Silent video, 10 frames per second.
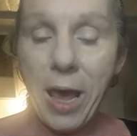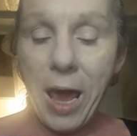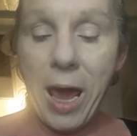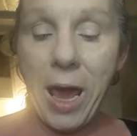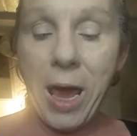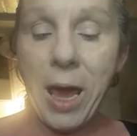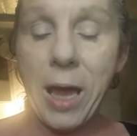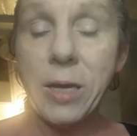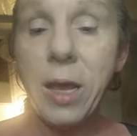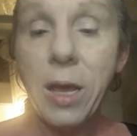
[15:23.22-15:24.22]

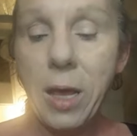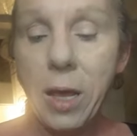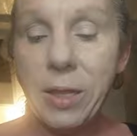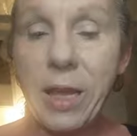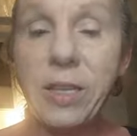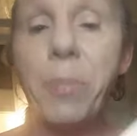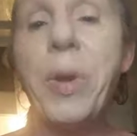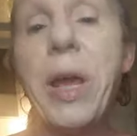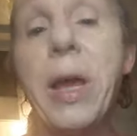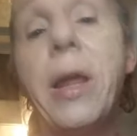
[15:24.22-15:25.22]
and they dip
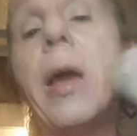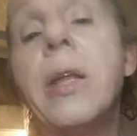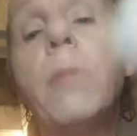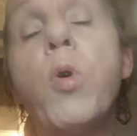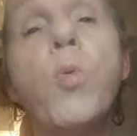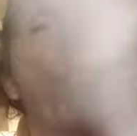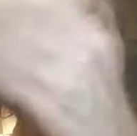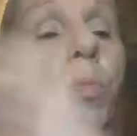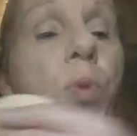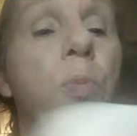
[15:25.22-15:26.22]
it in, and they boom,
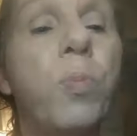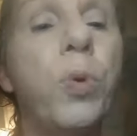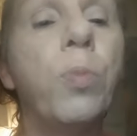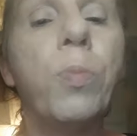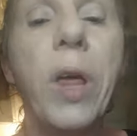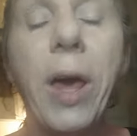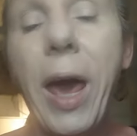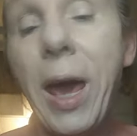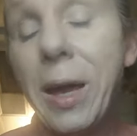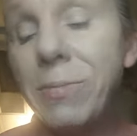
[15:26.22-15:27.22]
boom, boom, boom.
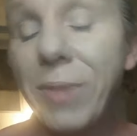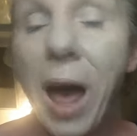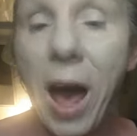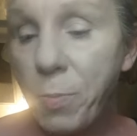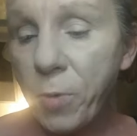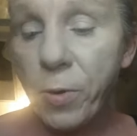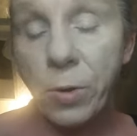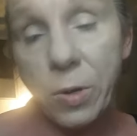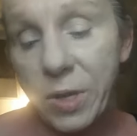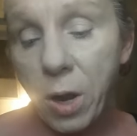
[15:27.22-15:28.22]
And I prefer
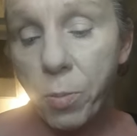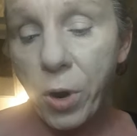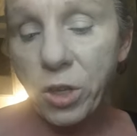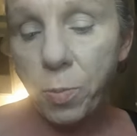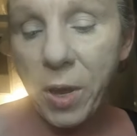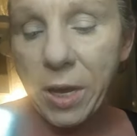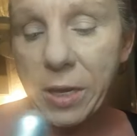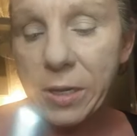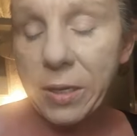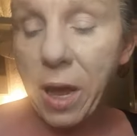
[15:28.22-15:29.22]
using a brush
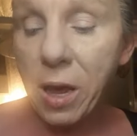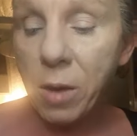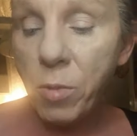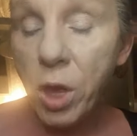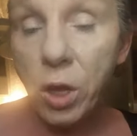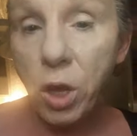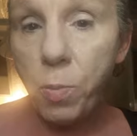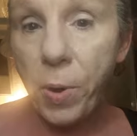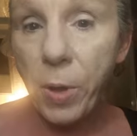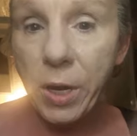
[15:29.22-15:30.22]
because you
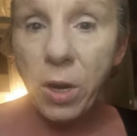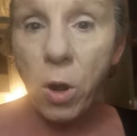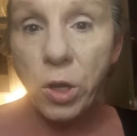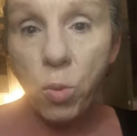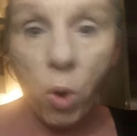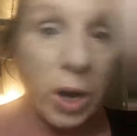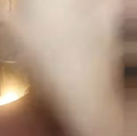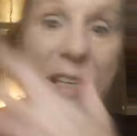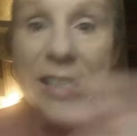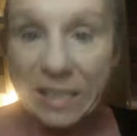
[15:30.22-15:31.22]
put it on, you want
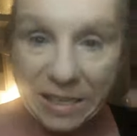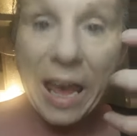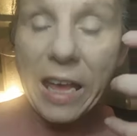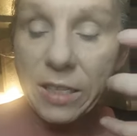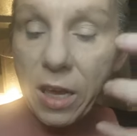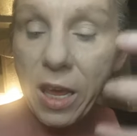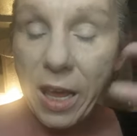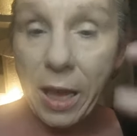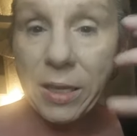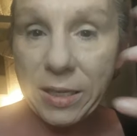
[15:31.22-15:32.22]
it to set.
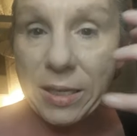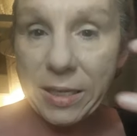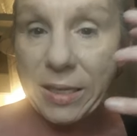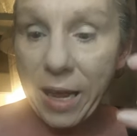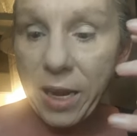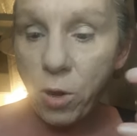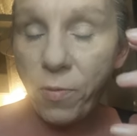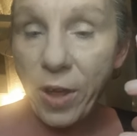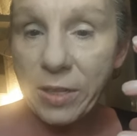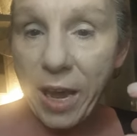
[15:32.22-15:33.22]
And this is setting your
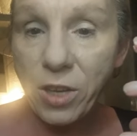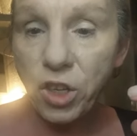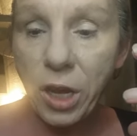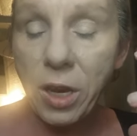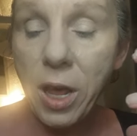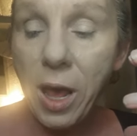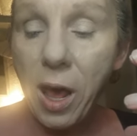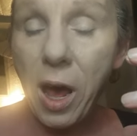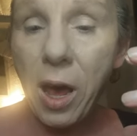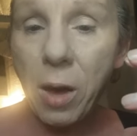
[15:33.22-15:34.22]
foundation.
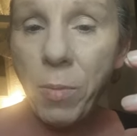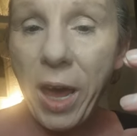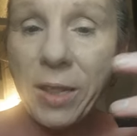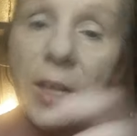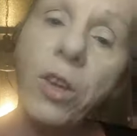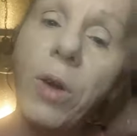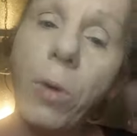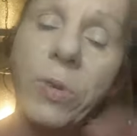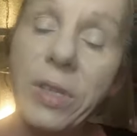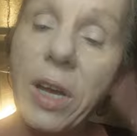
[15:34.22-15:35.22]
And then you
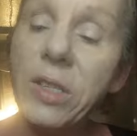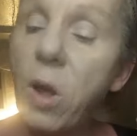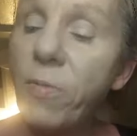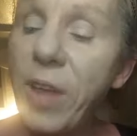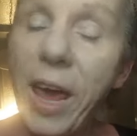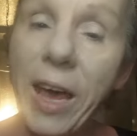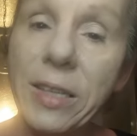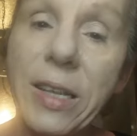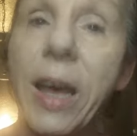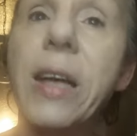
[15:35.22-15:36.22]
go dust off the
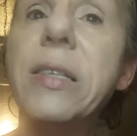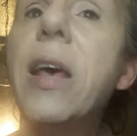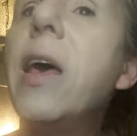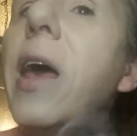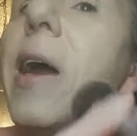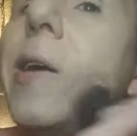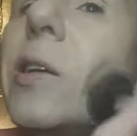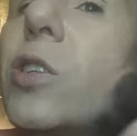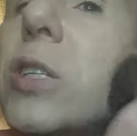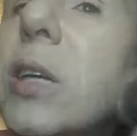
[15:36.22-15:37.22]
excess. And
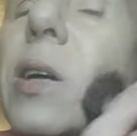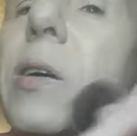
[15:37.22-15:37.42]
it just